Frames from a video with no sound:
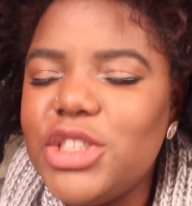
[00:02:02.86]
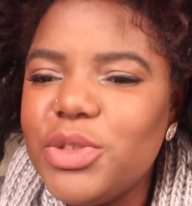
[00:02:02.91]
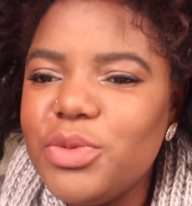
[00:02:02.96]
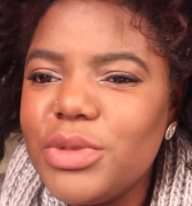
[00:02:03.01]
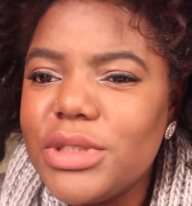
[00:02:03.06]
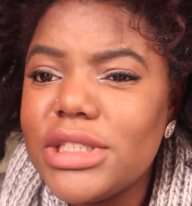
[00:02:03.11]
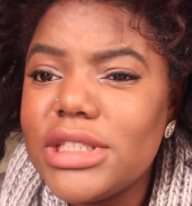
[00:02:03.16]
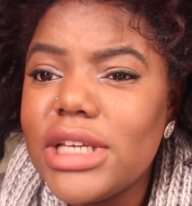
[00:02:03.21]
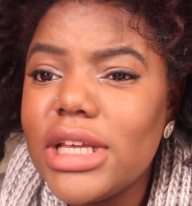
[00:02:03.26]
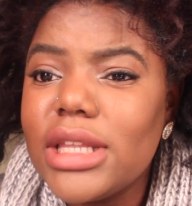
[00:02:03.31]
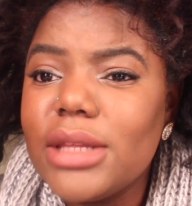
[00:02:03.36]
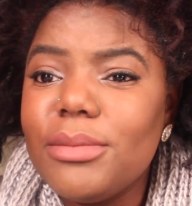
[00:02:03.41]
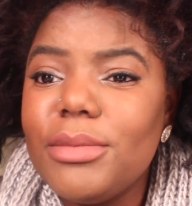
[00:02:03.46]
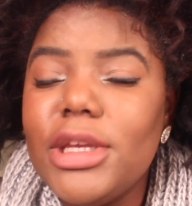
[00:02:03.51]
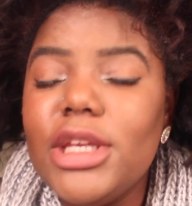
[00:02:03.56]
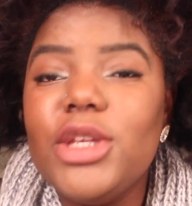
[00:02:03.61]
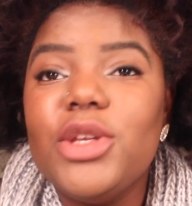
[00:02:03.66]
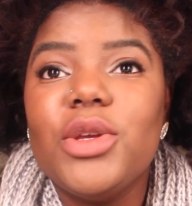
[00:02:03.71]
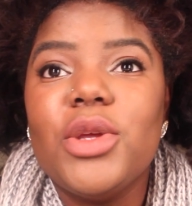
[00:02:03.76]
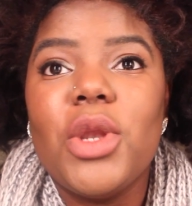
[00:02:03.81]
she was telling
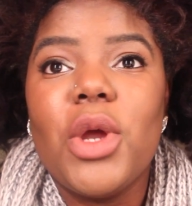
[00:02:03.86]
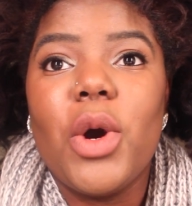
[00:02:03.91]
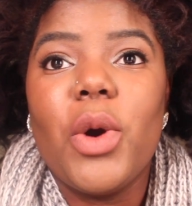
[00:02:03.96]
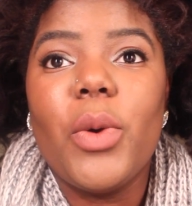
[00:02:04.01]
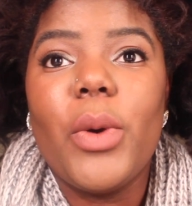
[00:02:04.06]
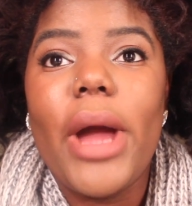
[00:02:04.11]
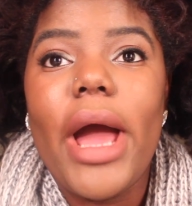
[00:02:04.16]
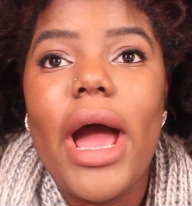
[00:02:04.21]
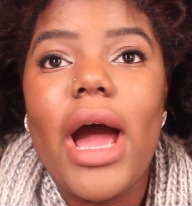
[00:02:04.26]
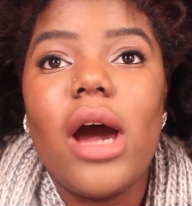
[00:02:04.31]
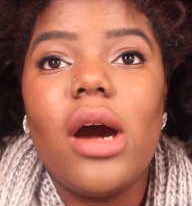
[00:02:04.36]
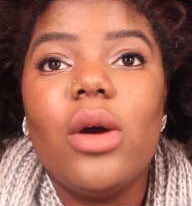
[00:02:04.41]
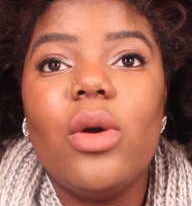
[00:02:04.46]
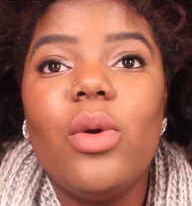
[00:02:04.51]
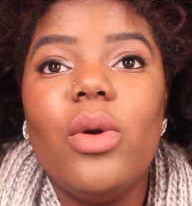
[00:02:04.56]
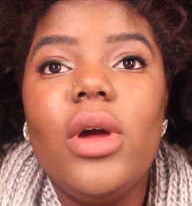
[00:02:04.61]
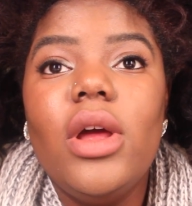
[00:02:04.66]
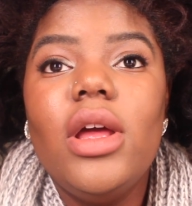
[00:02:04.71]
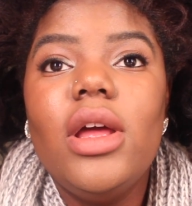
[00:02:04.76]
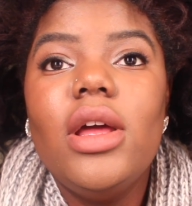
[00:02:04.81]
me, you know,
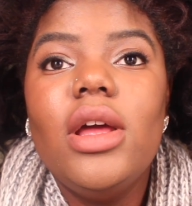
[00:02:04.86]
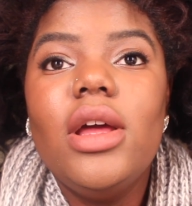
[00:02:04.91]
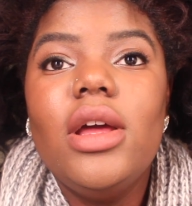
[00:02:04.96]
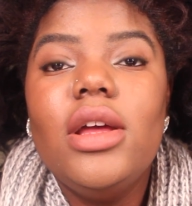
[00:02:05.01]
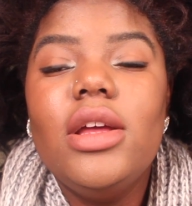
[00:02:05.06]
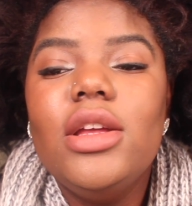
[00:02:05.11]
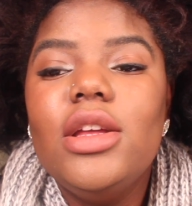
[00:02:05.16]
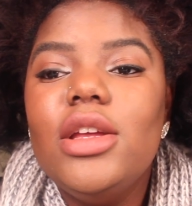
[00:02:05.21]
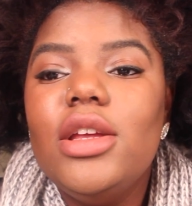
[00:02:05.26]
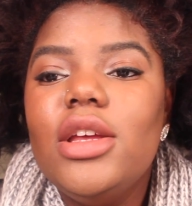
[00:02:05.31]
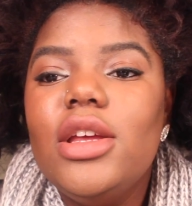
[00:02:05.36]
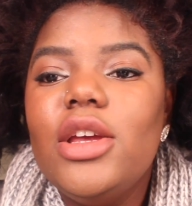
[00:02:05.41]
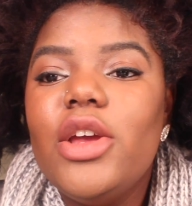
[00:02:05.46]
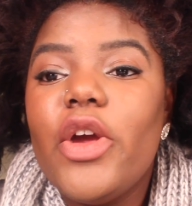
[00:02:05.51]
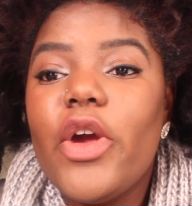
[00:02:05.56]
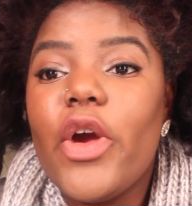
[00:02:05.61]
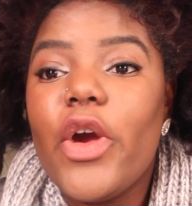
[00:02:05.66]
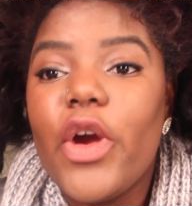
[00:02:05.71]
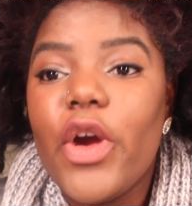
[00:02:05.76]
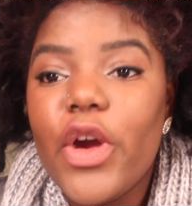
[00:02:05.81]
how
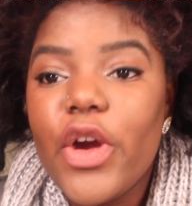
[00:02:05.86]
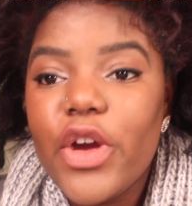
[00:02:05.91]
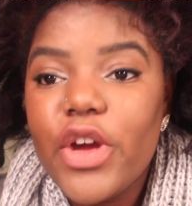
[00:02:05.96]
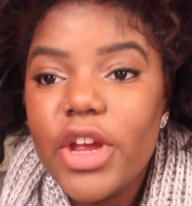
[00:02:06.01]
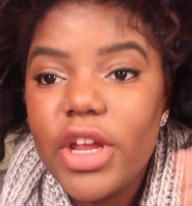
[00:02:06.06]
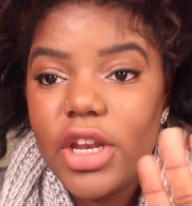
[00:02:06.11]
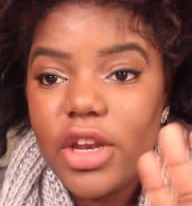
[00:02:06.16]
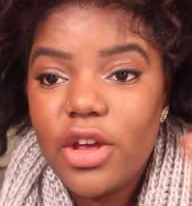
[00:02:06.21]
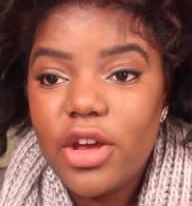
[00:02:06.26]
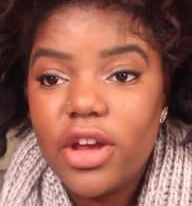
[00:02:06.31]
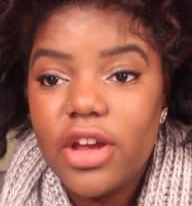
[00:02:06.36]
her let